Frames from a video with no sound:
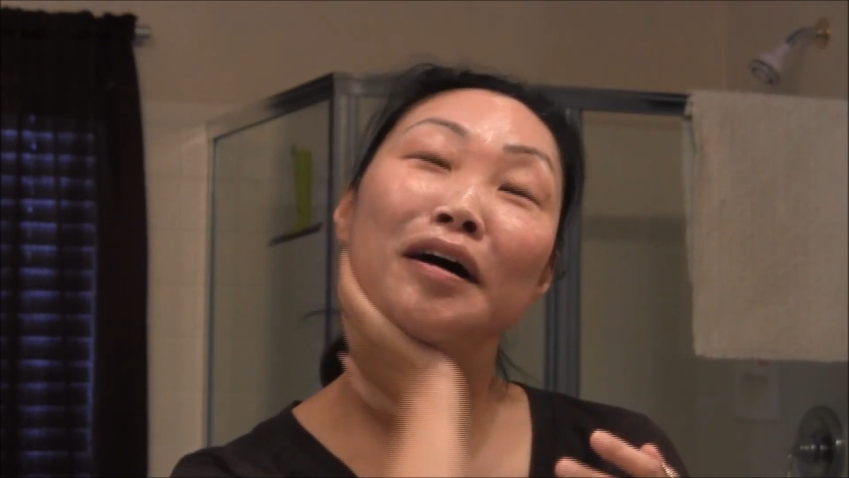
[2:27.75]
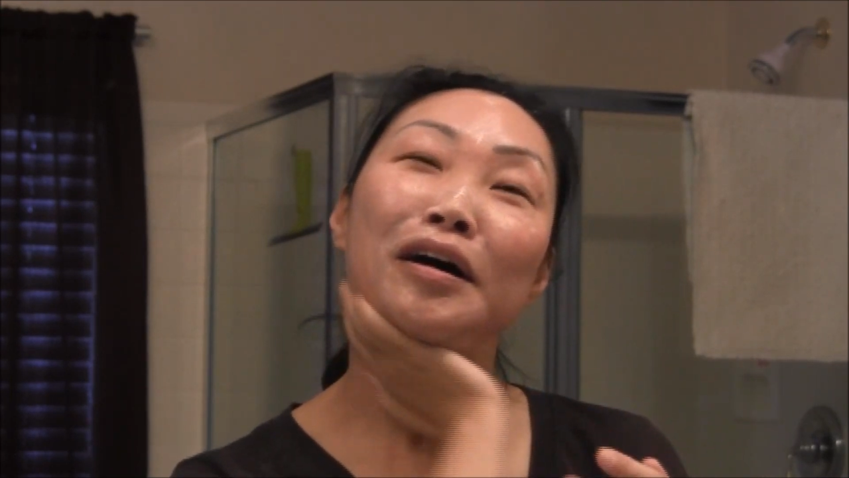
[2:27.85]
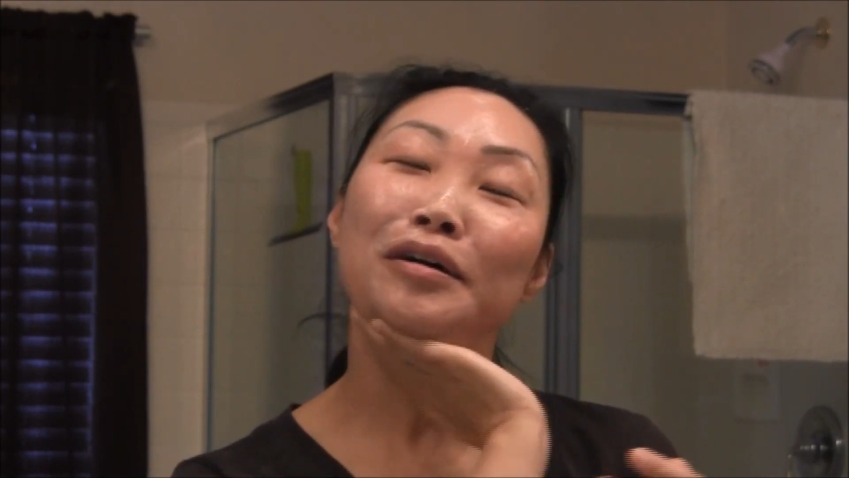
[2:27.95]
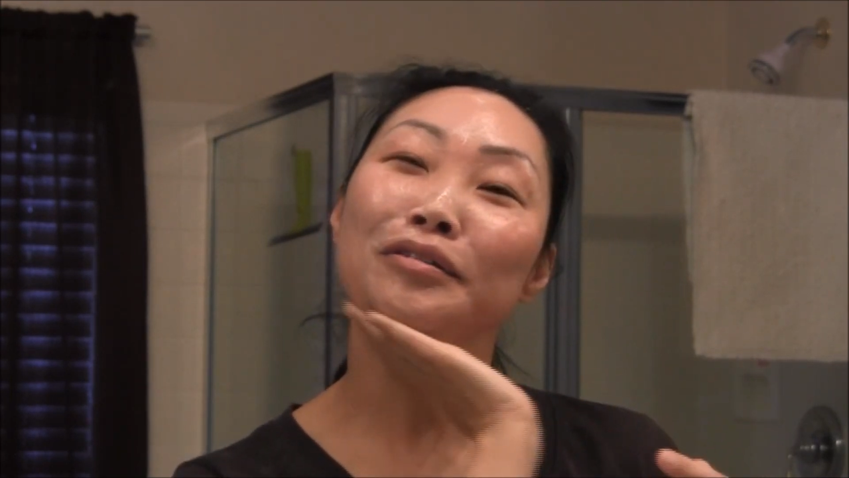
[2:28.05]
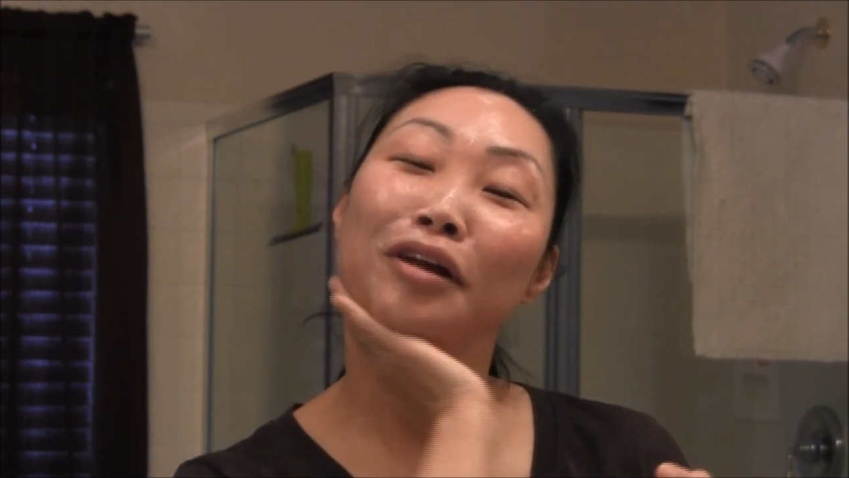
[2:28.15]

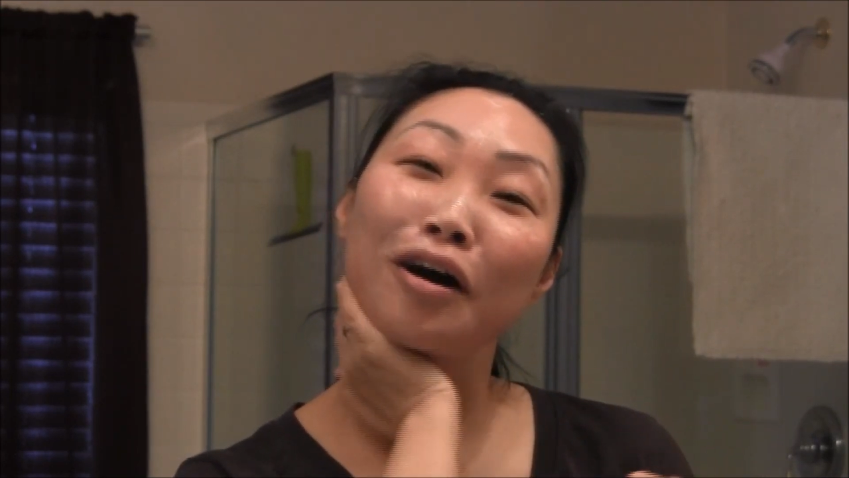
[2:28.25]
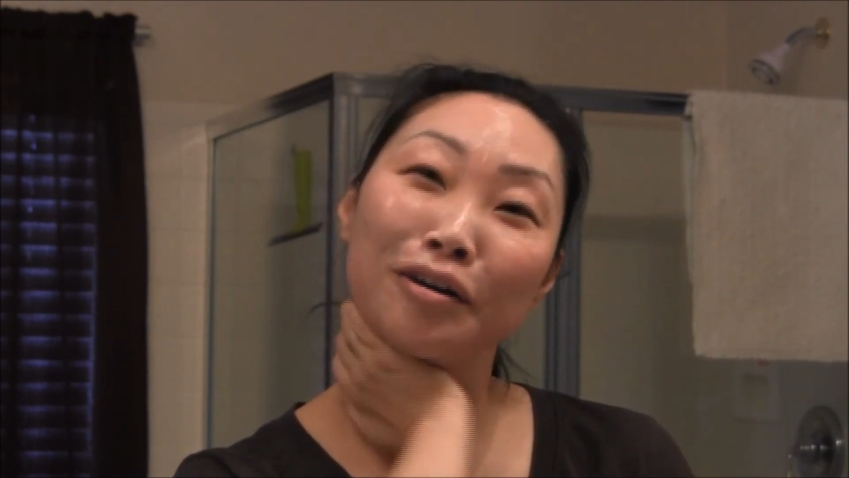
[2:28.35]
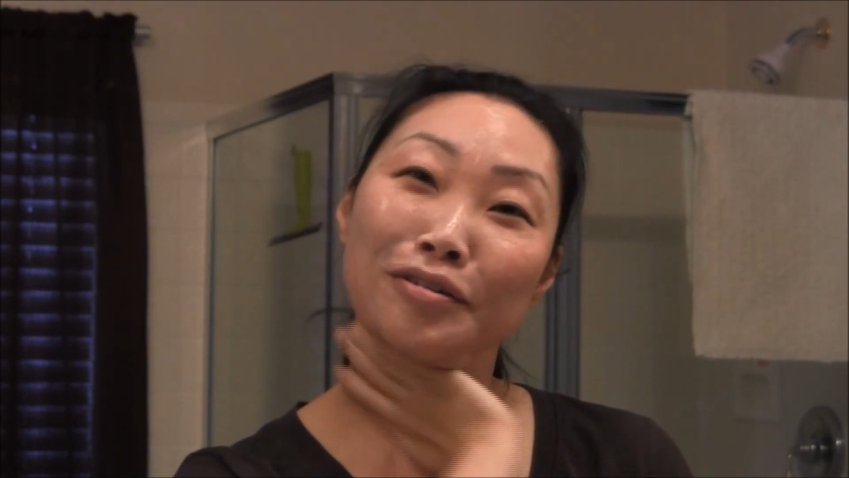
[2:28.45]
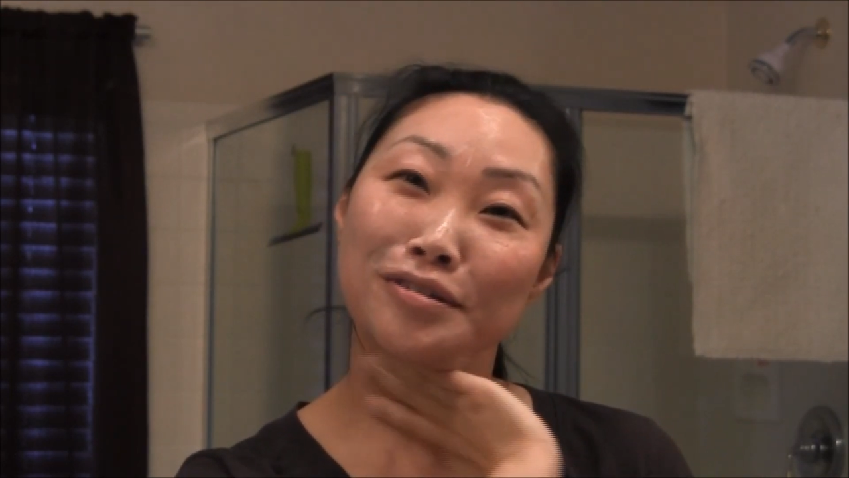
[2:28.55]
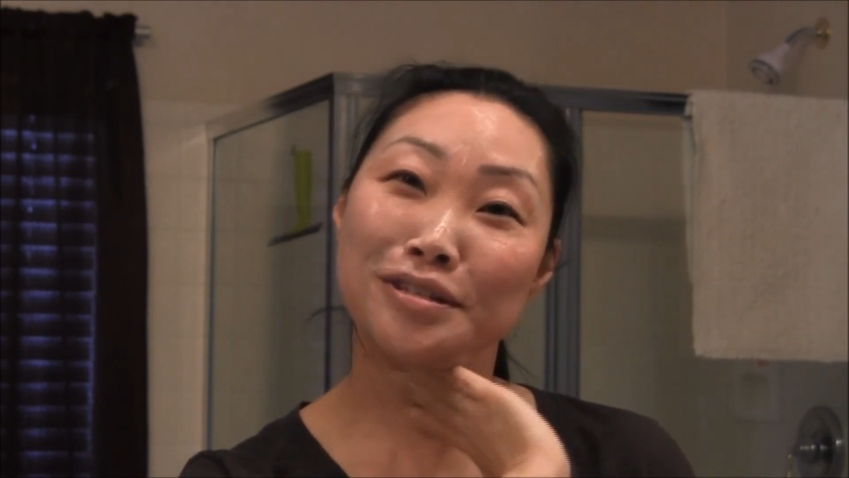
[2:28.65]
uh,
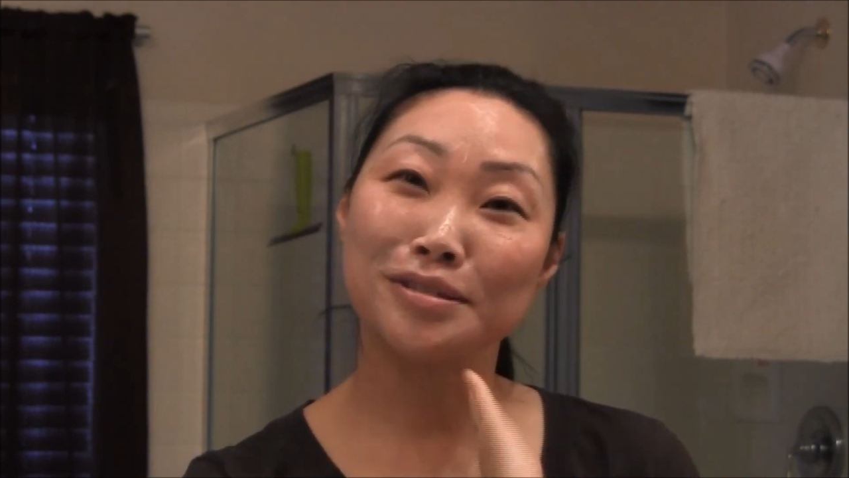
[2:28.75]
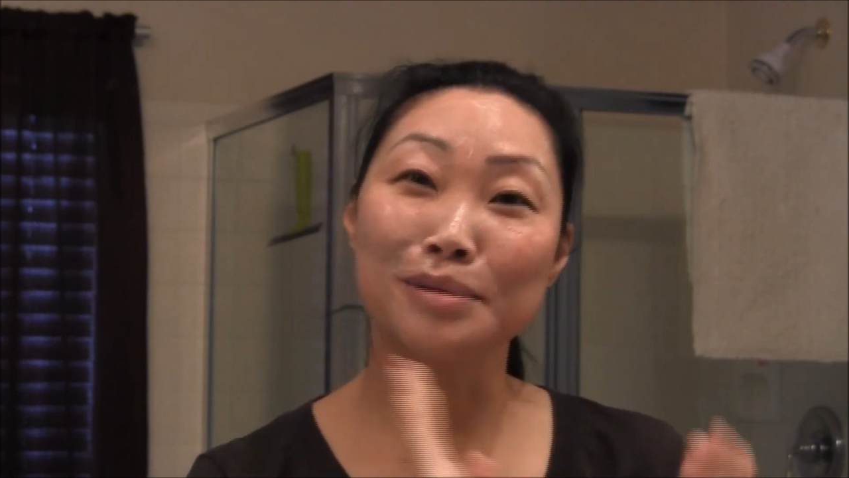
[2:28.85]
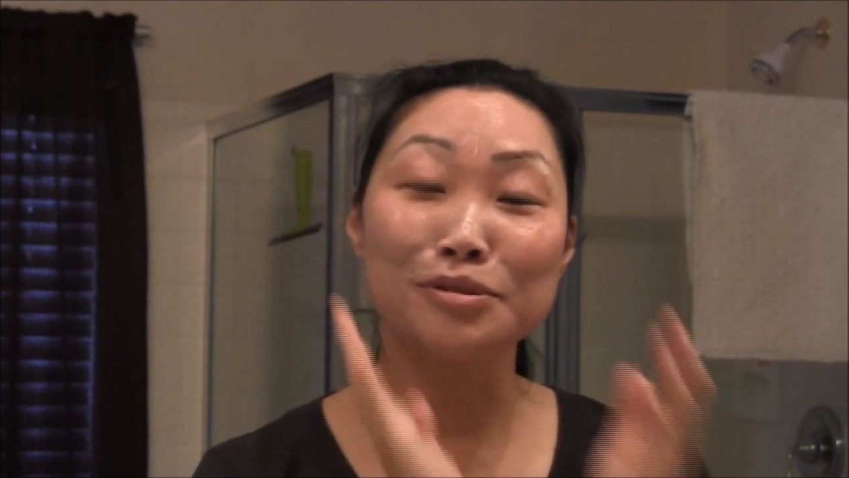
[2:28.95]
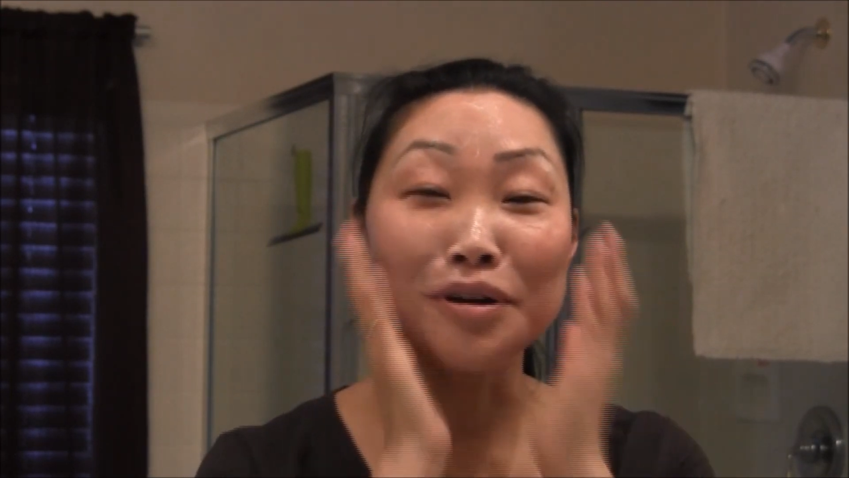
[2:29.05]
longer since I'm